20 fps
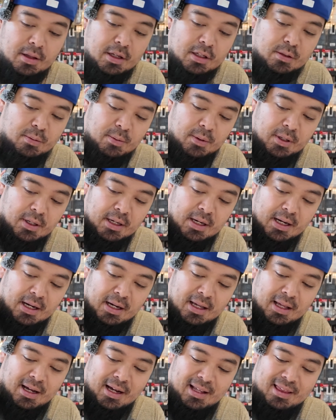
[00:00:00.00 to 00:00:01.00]
This one,
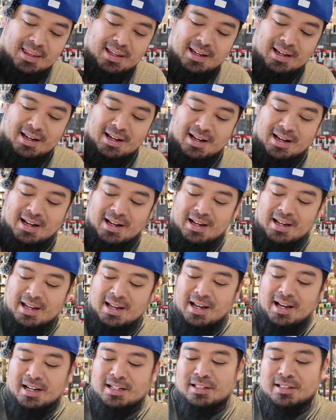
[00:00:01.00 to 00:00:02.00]
I think I
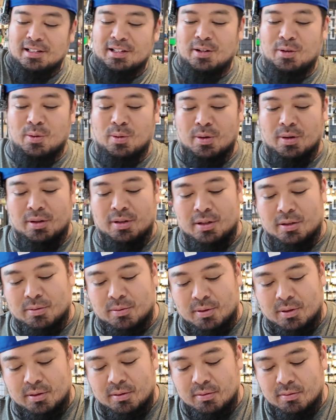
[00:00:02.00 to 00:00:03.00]
actually ordered this
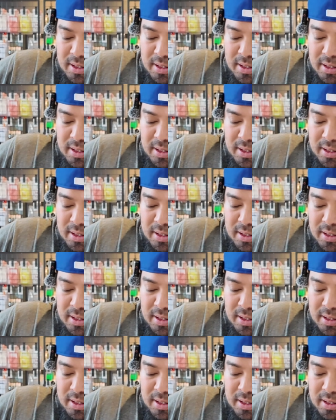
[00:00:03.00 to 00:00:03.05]
one.